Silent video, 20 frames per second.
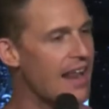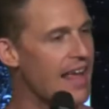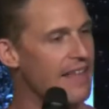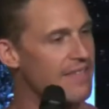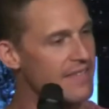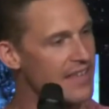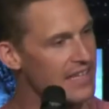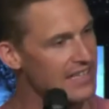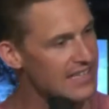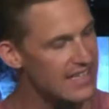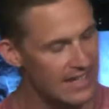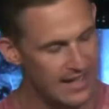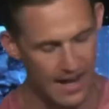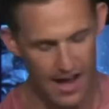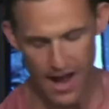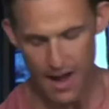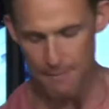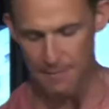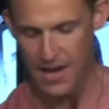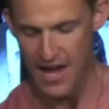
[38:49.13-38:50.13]
and then get
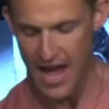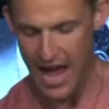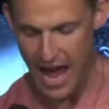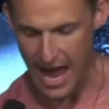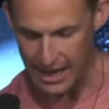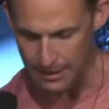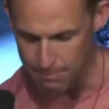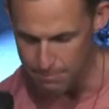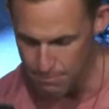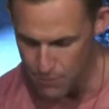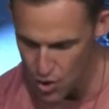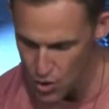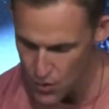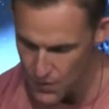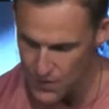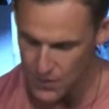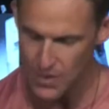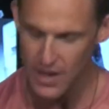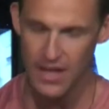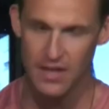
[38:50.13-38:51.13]
up and move
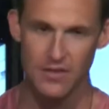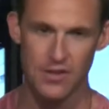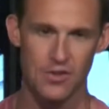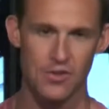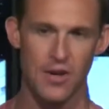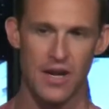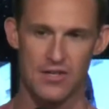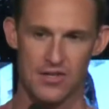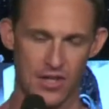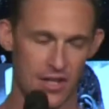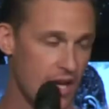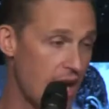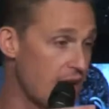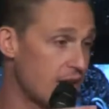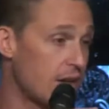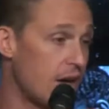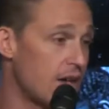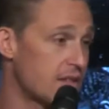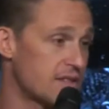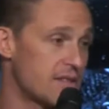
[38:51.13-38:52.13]
in the direction God
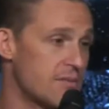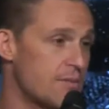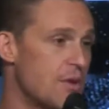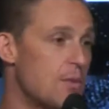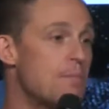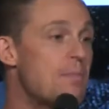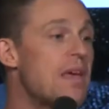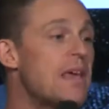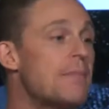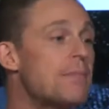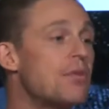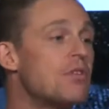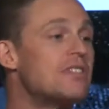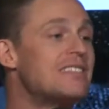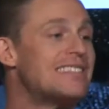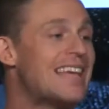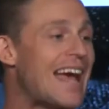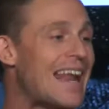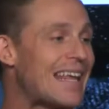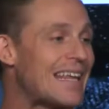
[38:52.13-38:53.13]
calls them to move. People
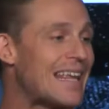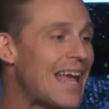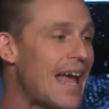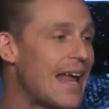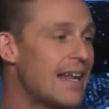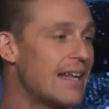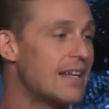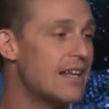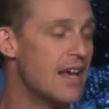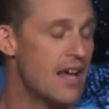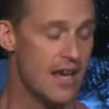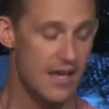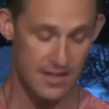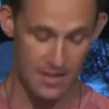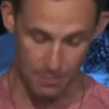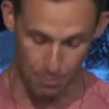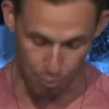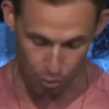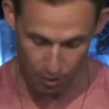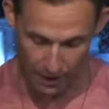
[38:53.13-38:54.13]
dedicated to
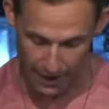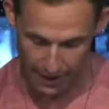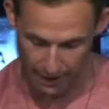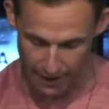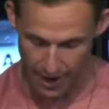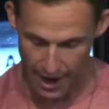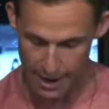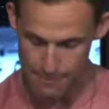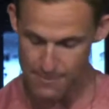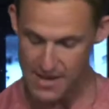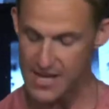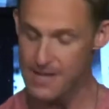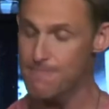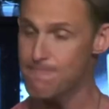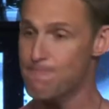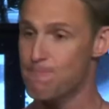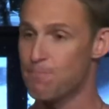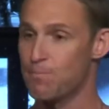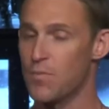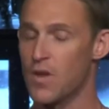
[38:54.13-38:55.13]
prayer. Amen?
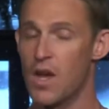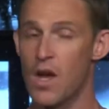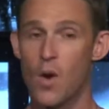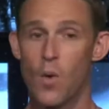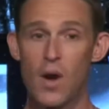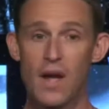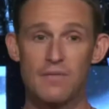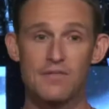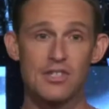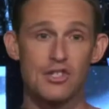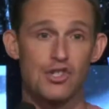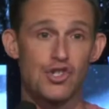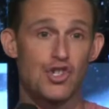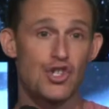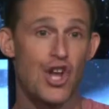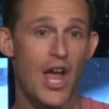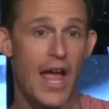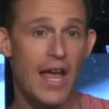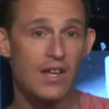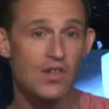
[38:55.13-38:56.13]
We have to
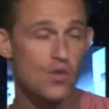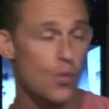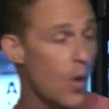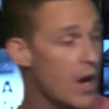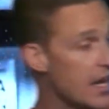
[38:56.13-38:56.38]
change what